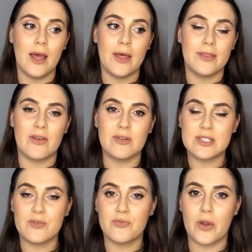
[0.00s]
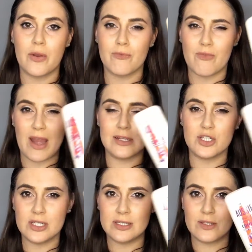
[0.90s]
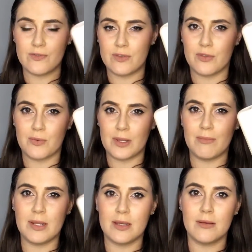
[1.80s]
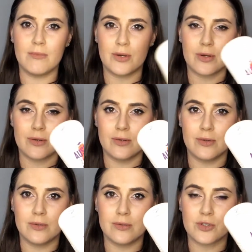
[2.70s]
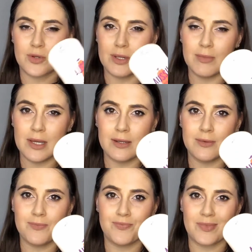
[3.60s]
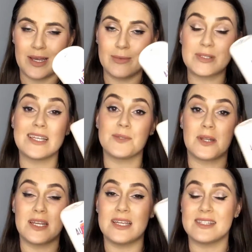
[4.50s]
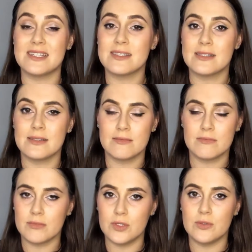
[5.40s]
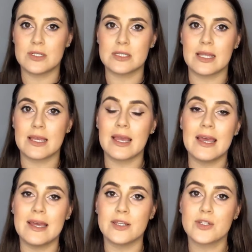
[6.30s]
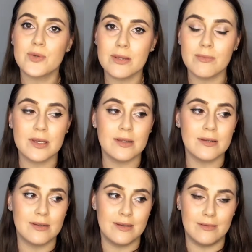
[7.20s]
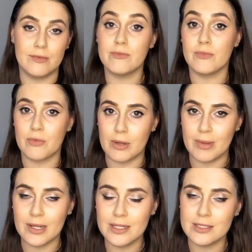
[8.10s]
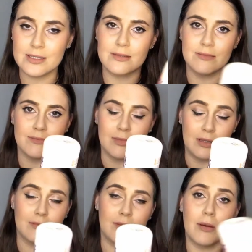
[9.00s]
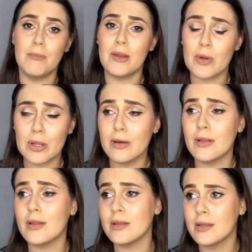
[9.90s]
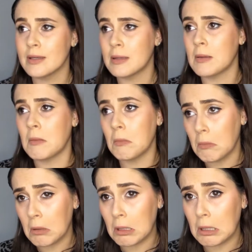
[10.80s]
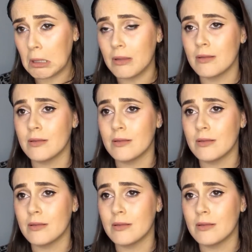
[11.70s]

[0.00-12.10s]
There are different ranges of the 3-Minute Miracle treatment. So that's what it is. It's used as like a hair treatment in 3 minutes. A miracle? I